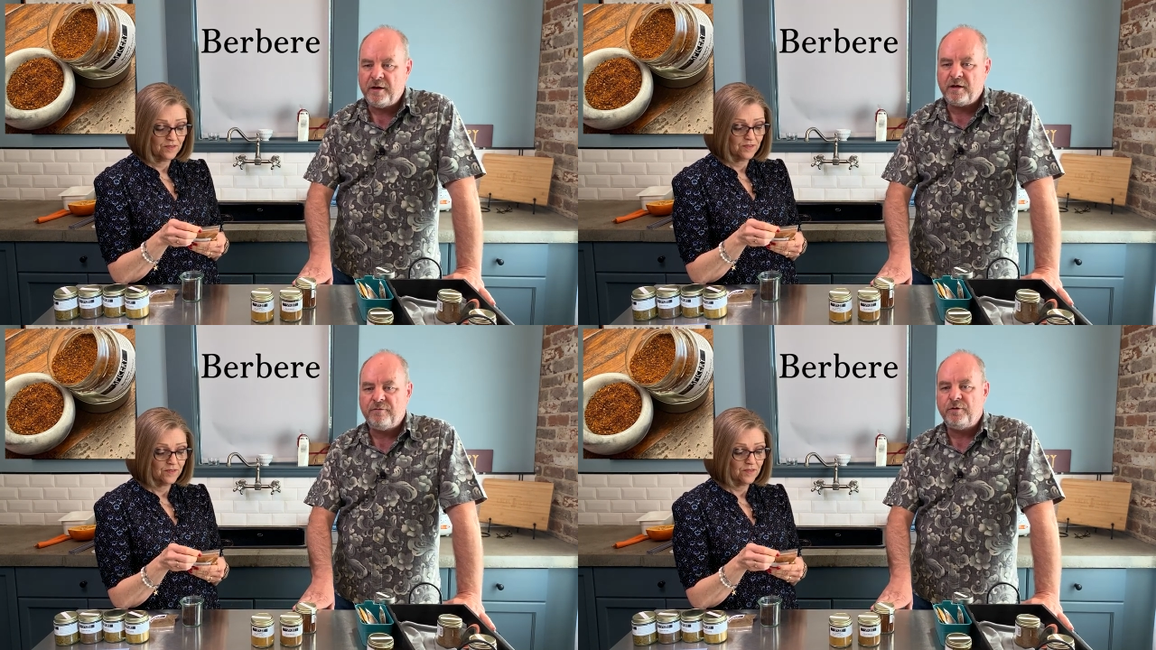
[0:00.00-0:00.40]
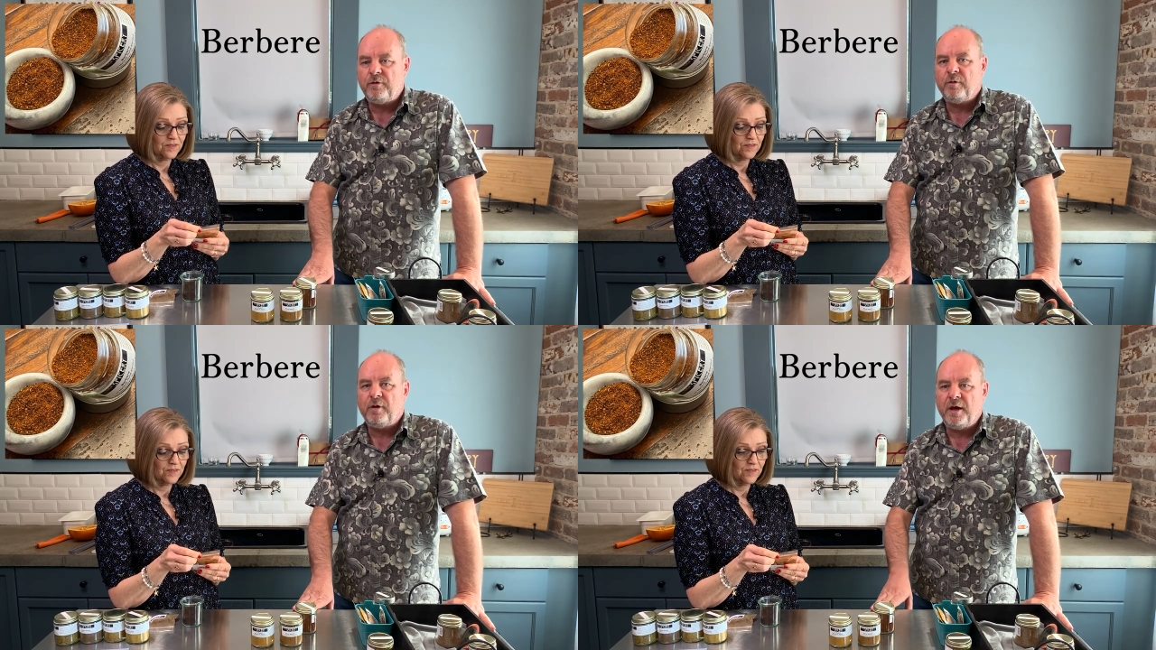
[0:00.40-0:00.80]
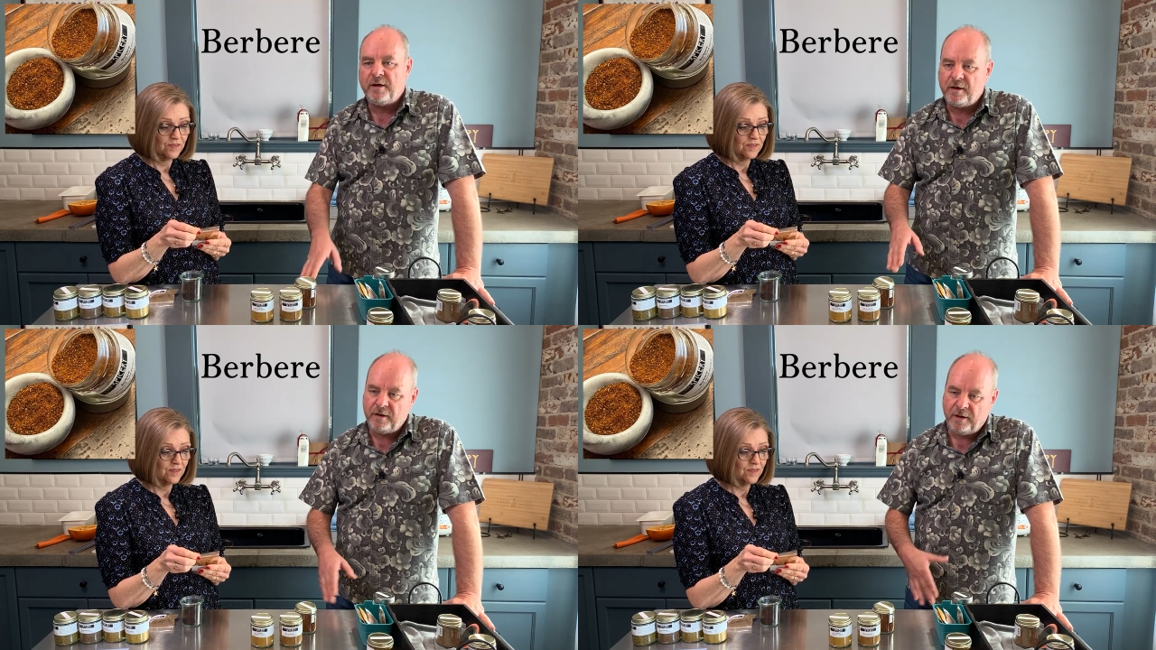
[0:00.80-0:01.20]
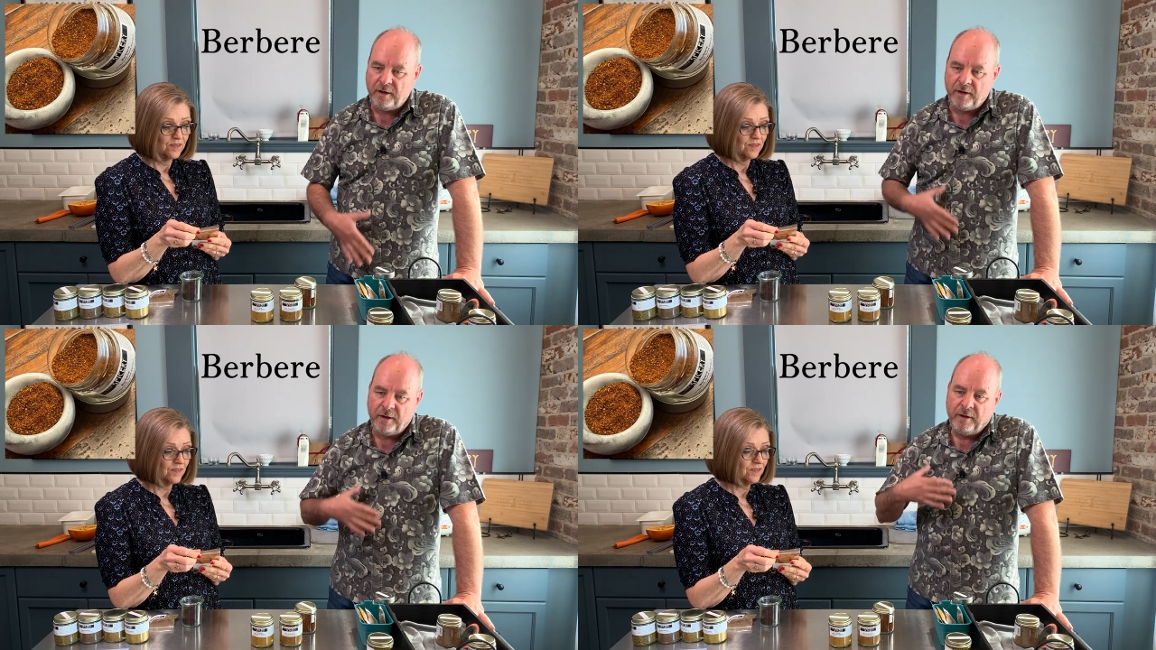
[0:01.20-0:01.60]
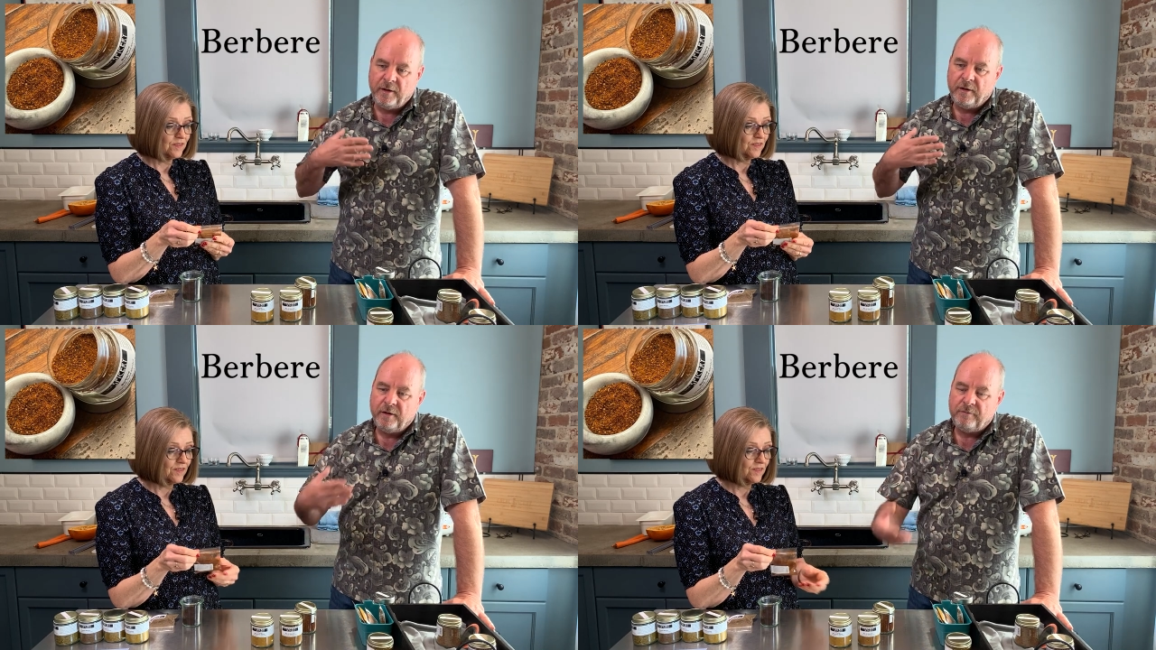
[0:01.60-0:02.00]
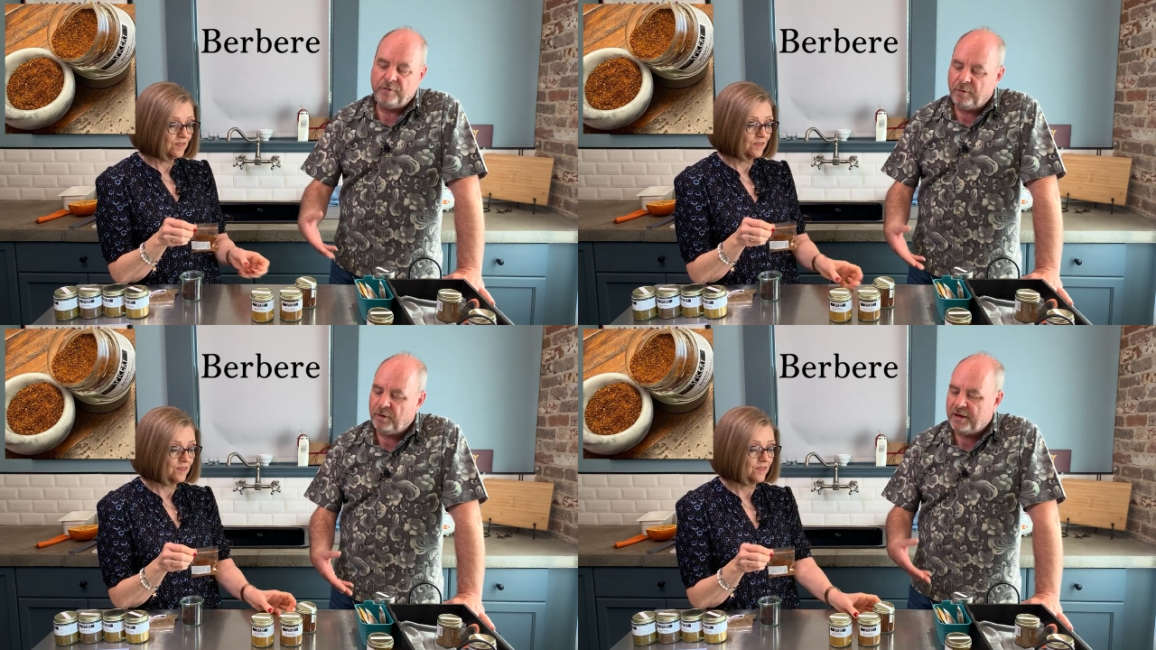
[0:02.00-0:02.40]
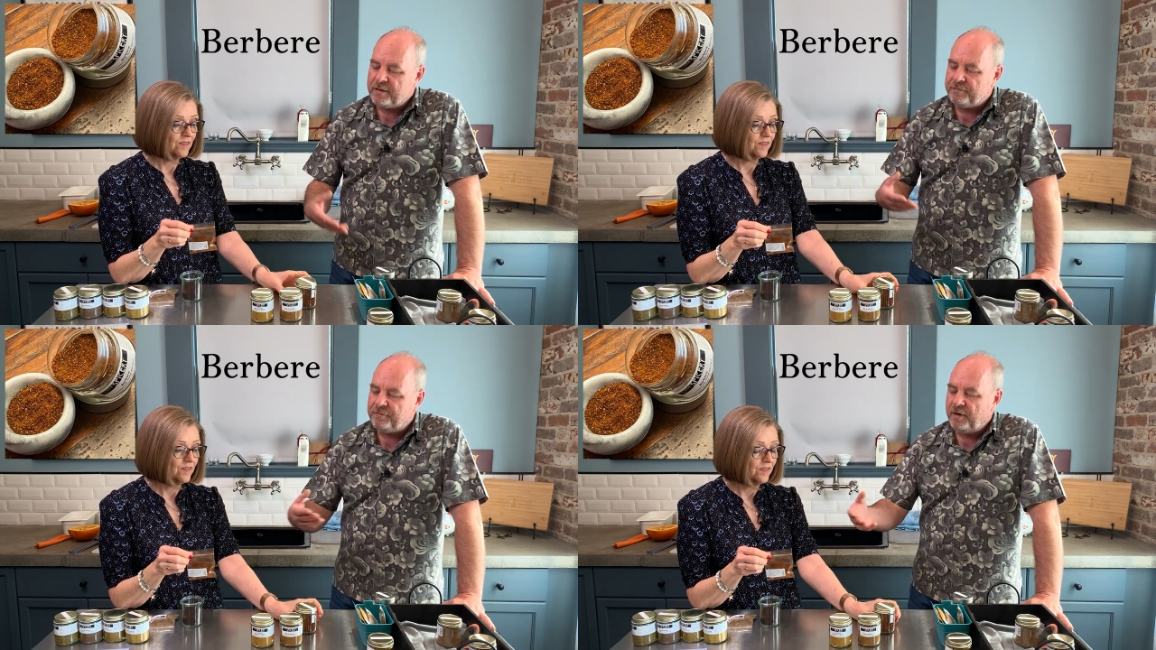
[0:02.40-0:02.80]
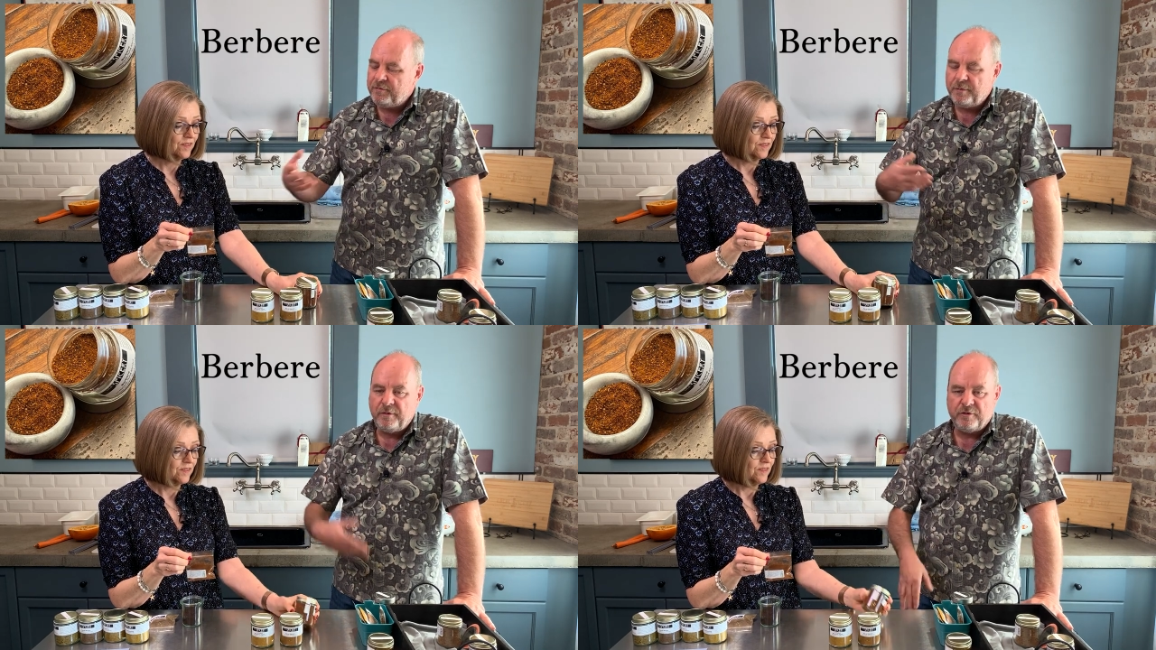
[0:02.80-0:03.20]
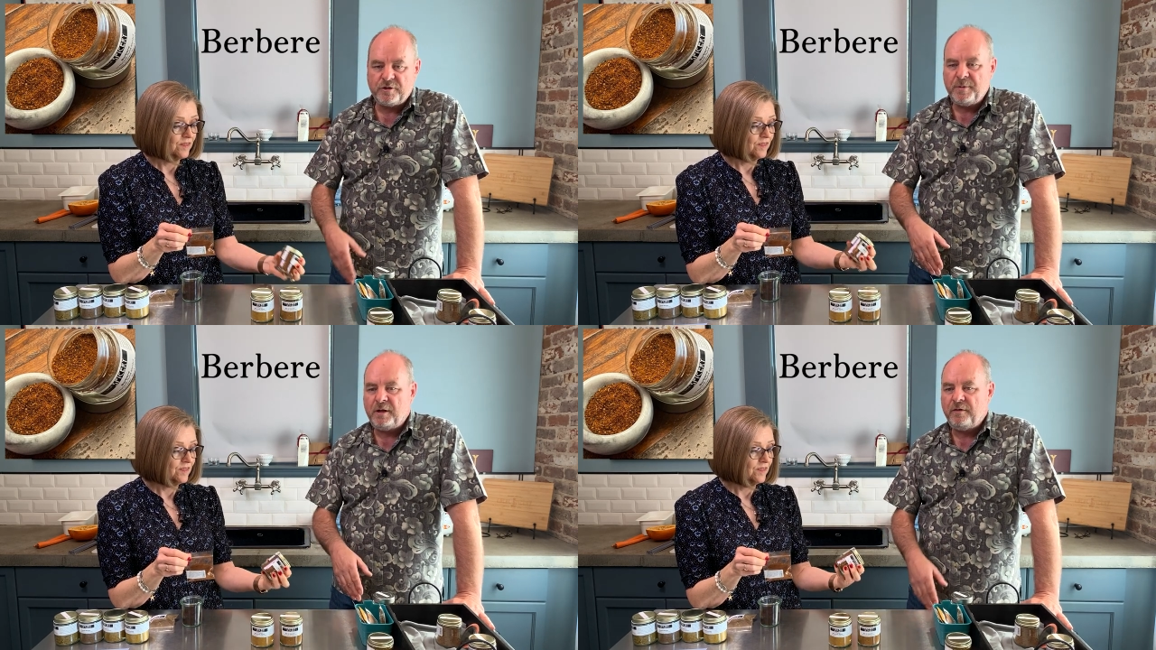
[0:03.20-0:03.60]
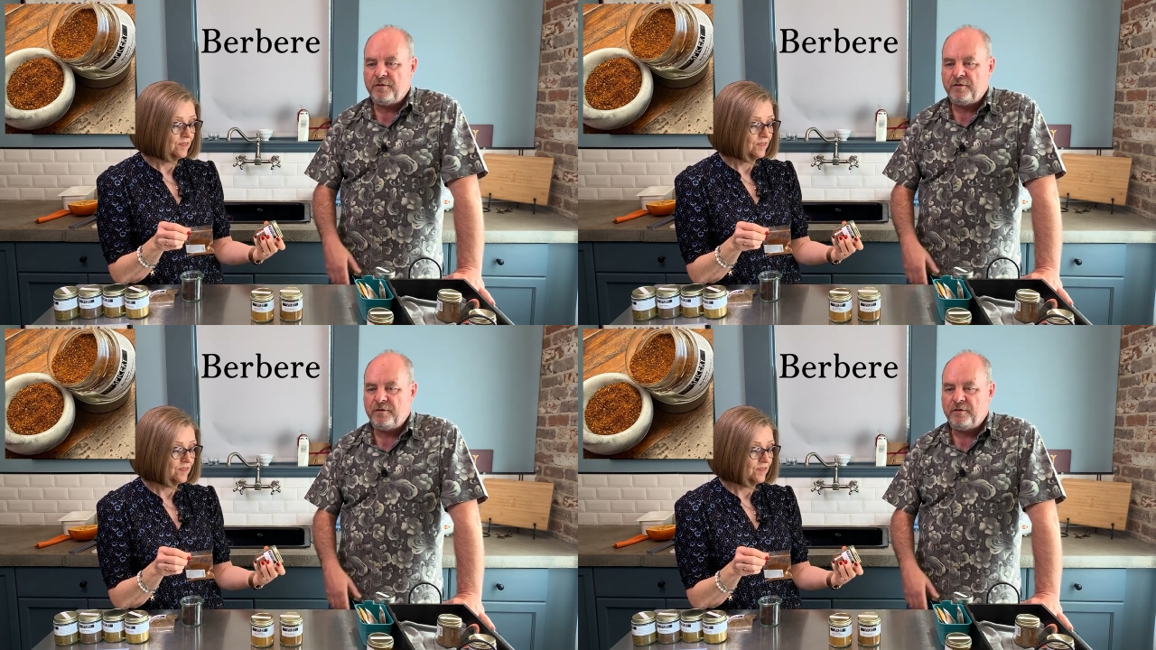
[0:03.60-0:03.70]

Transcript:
Speaker 1: If you don't like uh, if you don't like the flavor or the smell of this,